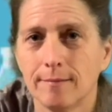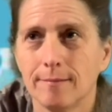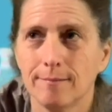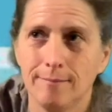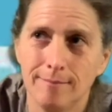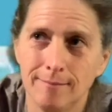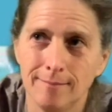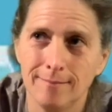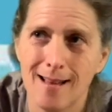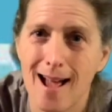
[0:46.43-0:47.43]
I
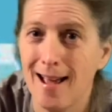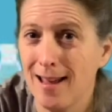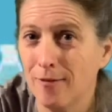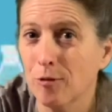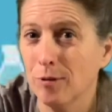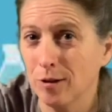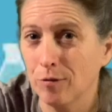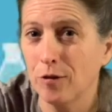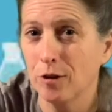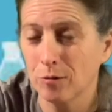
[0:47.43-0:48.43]
have a riddle for
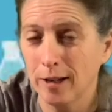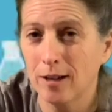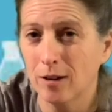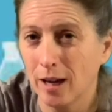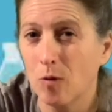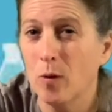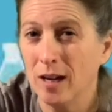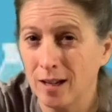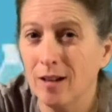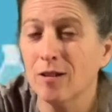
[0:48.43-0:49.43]
you later, like when
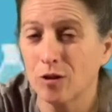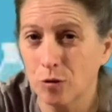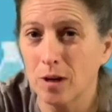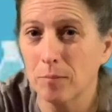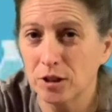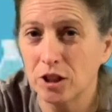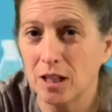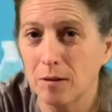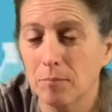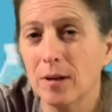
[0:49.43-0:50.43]
is a tree a
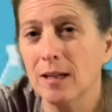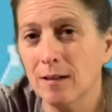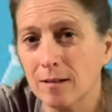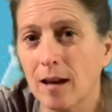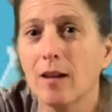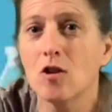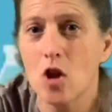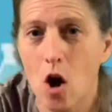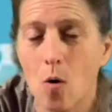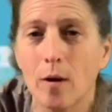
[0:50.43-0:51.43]
machine? But in this case,
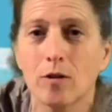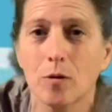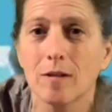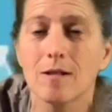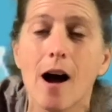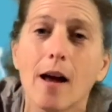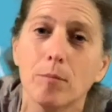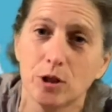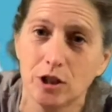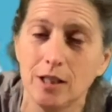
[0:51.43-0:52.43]
no, a tree is not a
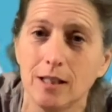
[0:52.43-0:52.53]
machine.